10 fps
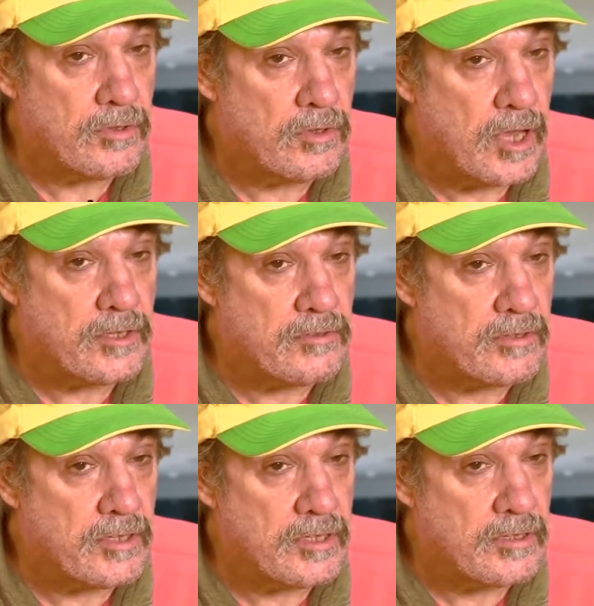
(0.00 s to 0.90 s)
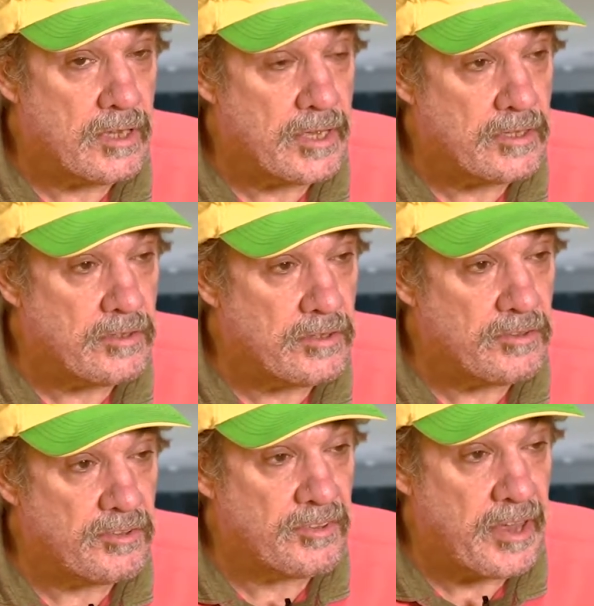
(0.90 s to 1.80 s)

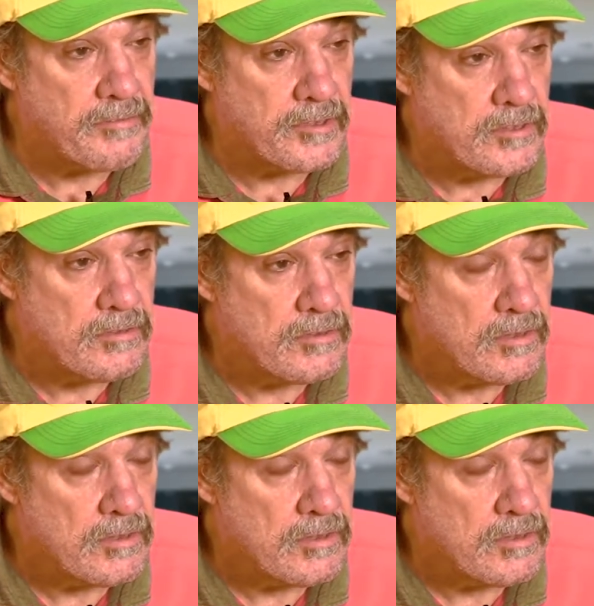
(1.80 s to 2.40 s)
1987,